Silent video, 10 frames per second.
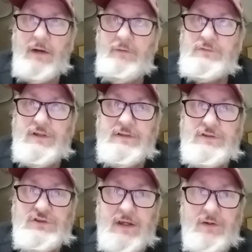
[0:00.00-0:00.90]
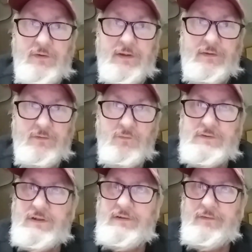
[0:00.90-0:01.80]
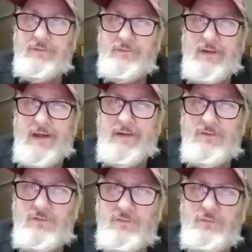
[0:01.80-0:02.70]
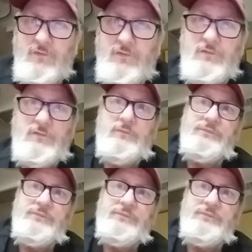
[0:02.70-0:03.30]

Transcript: I was in his channel the other day? Two,